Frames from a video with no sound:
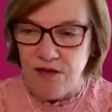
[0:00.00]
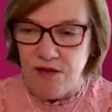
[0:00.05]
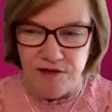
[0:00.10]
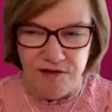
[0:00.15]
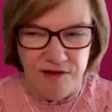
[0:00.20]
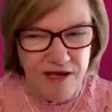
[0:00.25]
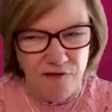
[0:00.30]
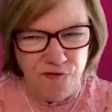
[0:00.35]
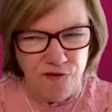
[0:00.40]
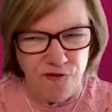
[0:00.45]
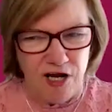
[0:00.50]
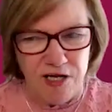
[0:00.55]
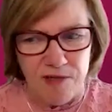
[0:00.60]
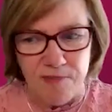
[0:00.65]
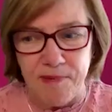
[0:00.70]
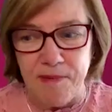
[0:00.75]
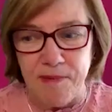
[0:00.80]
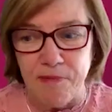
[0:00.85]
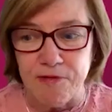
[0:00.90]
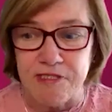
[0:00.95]
They're there for
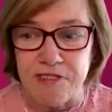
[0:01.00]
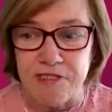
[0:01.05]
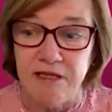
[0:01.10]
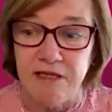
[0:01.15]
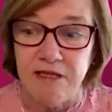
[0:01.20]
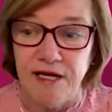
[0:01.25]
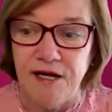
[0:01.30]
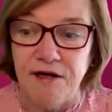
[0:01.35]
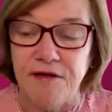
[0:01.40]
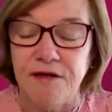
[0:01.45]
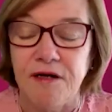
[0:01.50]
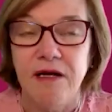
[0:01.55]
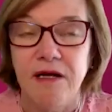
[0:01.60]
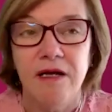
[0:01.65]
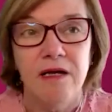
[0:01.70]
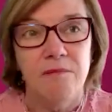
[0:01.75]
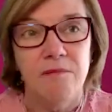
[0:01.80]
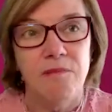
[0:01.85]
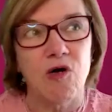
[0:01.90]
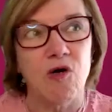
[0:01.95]
other people to learn
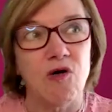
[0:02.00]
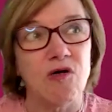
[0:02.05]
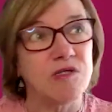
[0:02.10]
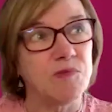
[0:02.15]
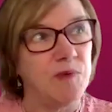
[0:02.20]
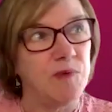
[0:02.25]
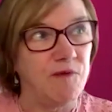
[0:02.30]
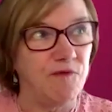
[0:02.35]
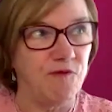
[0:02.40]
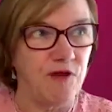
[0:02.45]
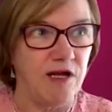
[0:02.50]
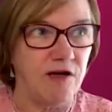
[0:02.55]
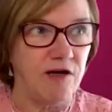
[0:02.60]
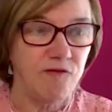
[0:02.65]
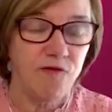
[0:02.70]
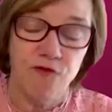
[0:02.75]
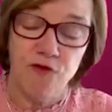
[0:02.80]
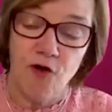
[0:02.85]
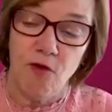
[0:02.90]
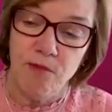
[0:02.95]
because we've
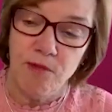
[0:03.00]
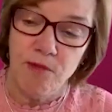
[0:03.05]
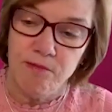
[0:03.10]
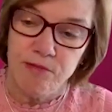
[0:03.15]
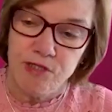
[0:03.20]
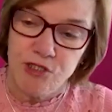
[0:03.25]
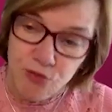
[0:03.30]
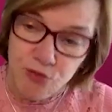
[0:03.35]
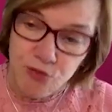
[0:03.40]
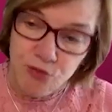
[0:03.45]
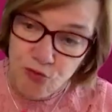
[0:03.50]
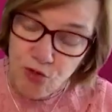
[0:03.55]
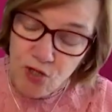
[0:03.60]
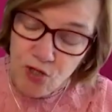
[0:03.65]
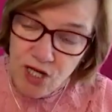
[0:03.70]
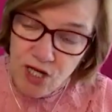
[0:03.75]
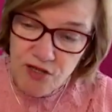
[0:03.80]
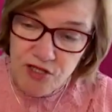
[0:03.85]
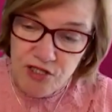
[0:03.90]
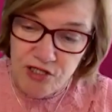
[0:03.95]
learned from them. So
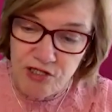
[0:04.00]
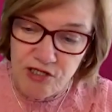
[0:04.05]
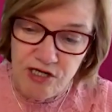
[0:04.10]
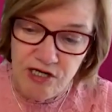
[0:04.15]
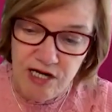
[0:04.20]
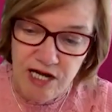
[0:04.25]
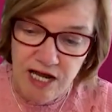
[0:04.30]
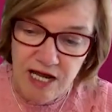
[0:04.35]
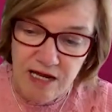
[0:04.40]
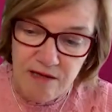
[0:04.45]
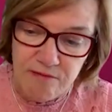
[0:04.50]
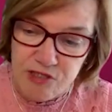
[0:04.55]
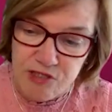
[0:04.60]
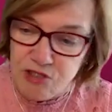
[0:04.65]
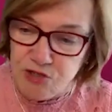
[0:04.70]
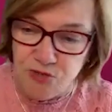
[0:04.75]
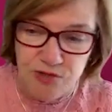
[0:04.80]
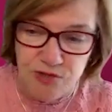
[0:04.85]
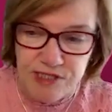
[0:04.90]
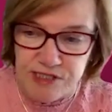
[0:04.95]
their um,
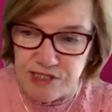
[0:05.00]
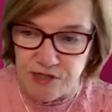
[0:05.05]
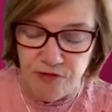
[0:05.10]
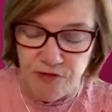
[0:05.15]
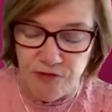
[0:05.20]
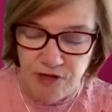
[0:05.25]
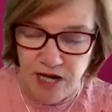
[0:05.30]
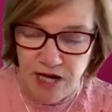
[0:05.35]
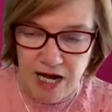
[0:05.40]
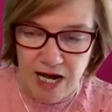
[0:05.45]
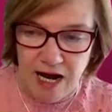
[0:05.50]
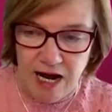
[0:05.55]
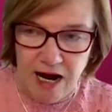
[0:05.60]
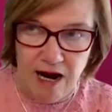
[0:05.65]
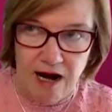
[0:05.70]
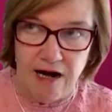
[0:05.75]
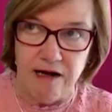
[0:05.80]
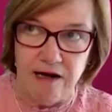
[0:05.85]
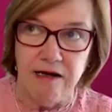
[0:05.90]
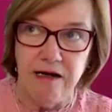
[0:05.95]
stories are
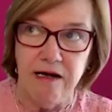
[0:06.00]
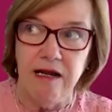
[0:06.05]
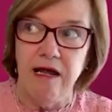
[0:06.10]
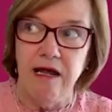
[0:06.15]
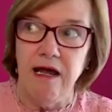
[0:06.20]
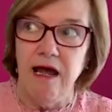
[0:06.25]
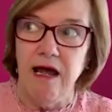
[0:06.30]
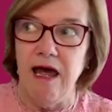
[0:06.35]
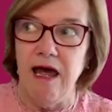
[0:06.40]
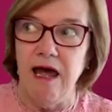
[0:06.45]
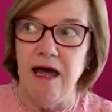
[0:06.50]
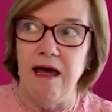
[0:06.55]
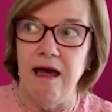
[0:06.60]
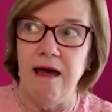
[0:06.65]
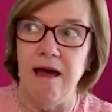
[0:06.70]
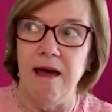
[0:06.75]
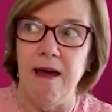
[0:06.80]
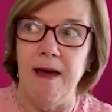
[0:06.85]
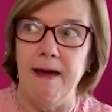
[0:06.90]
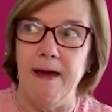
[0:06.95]
are
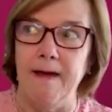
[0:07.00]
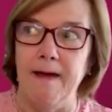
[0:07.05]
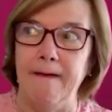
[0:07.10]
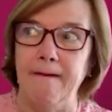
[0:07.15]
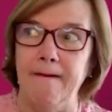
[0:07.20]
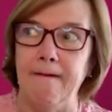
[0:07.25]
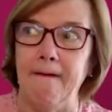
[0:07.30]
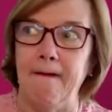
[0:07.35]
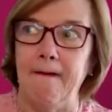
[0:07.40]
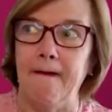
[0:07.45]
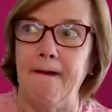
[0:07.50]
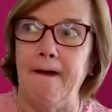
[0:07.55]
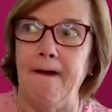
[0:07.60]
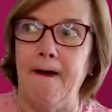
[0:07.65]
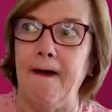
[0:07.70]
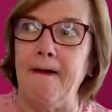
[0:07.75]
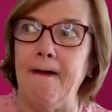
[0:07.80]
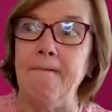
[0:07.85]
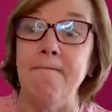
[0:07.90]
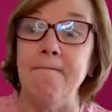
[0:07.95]
uh,
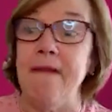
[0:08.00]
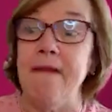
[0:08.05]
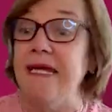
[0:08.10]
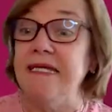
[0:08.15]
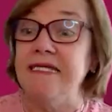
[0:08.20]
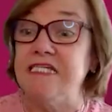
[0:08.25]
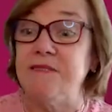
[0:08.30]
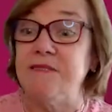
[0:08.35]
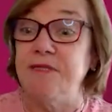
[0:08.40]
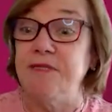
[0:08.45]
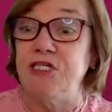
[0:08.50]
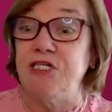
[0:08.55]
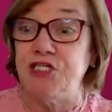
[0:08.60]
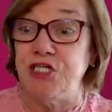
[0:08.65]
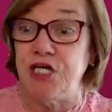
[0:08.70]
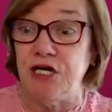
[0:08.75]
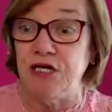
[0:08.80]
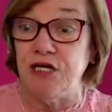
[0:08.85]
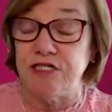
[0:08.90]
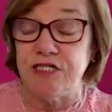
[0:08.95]
are meant to be
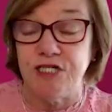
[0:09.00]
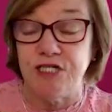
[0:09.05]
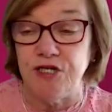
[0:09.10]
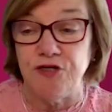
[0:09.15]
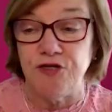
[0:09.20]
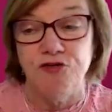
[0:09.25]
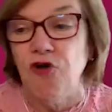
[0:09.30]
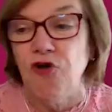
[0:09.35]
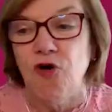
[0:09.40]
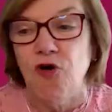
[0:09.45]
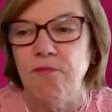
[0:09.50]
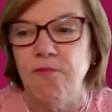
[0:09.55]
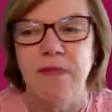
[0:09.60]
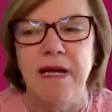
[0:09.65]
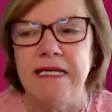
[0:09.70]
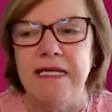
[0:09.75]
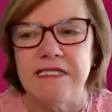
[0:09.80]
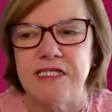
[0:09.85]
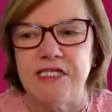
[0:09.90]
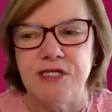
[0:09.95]
shared. They're not
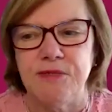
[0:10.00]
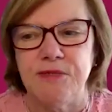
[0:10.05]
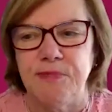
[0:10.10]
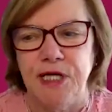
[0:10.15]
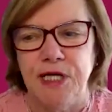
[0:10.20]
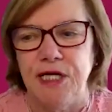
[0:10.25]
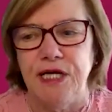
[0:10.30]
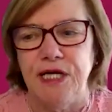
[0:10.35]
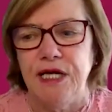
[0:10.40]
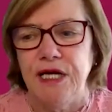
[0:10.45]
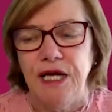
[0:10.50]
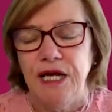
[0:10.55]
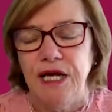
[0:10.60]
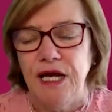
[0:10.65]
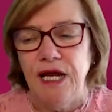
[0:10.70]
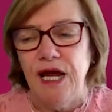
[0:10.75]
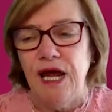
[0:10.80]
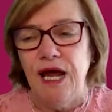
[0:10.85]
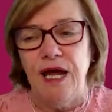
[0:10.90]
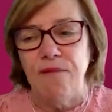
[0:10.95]
meant to be,
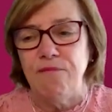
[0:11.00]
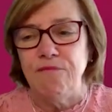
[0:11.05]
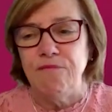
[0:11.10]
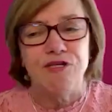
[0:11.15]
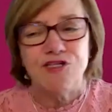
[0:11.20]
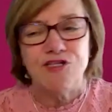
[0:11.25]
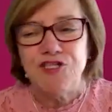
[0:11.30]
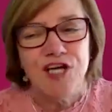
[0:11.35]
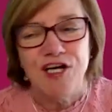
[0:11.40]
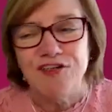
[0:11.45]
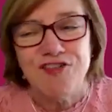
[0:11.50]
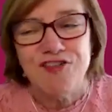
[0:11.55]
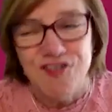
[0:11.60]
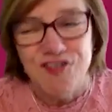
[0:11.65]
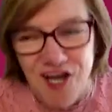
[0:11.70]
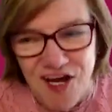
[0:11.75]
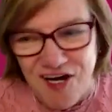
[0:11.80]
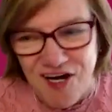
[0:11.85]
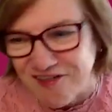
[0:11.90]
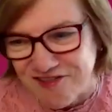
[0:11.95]
um, they're shared
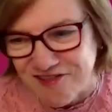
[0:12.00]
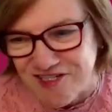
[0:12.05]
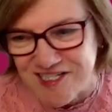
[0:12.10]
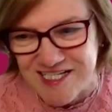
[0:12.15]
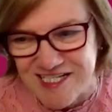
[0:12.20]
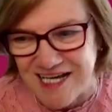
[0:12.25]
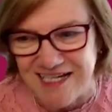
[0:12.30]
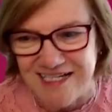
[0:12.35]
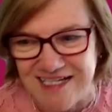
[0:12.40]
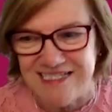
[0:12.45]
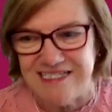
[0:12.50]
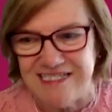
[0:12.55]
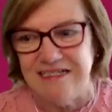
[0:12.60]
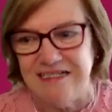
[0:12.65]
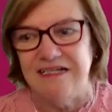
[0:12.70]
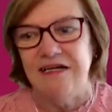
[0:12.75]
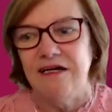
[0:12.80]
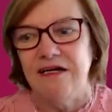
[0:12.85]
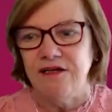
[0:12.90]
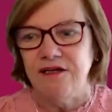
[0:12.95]
and heard, as I
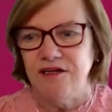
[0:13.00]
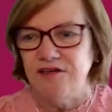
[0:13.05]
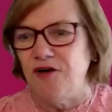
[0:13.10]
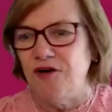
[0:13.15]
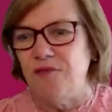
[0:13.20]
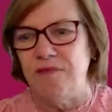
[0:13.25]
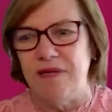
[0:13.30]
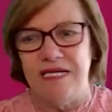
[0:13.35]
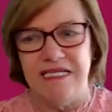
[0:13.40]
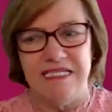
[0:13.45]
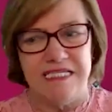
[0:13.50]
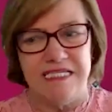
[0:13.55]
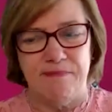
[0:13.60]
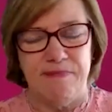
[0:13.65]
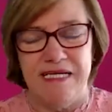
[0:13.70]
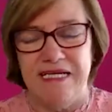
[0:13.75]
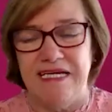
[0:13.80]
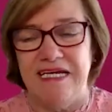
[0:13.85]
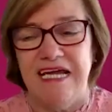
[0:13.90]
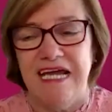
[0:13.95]
say. They're not meant to
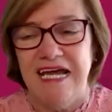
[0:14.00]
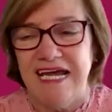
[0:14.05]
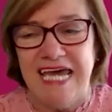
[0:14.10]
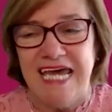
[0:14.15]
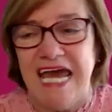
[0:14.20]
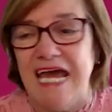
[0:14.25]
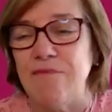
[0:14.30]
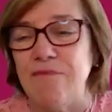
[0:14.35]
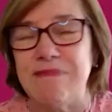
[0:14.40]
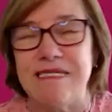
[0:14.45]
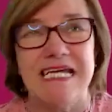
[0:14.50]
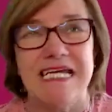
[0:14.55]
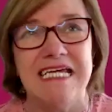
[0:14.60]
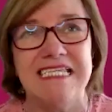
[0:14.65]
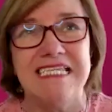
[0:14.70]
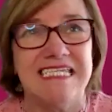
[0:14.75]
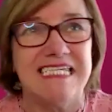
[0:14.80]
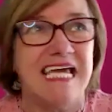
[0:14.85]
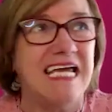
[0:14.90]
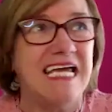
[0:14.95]
be kept
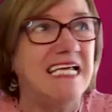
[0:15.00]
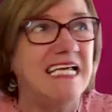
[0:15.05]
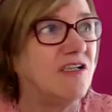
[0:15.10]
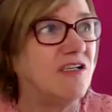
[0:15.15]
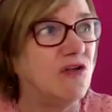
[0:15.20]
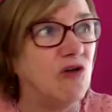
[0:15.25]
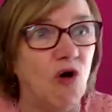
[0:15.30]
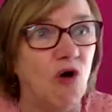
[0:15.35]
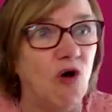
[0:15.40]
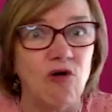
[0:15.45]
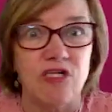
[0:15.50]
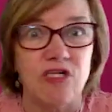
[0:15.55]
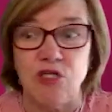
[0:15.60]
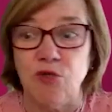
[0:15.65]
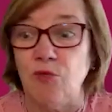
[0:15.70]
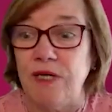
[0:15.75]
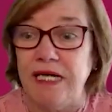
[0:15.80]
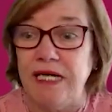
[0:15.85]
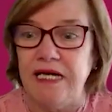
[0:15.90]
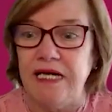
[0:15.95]
inside,
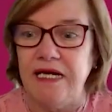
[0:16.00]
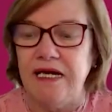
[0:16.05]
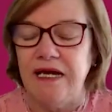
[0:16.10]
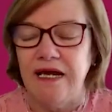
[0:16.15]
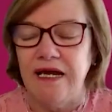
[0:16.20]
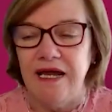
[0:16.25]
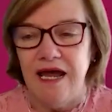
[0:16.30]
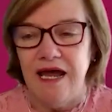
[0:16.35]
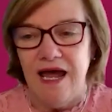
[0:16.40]
locked away.